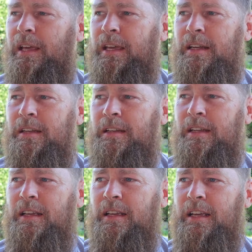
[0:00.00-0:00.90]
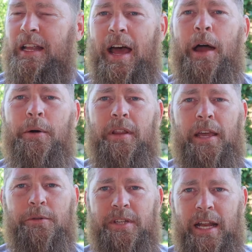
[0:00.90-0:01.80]
in in our
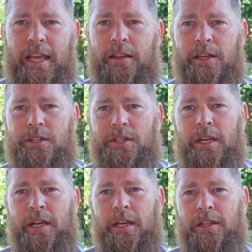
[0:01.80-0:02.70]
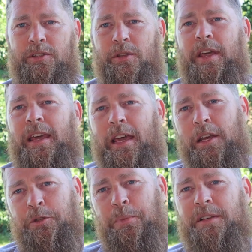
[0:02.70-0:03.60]
language, in English, so they can
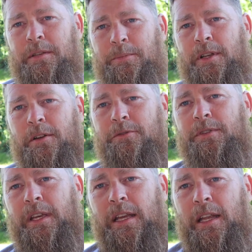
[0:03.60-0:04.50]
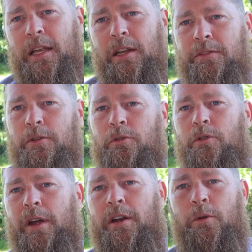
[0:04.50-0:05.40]
express themselves in, in even
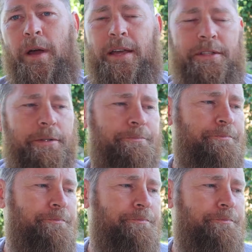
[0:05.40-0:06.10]
greater ways.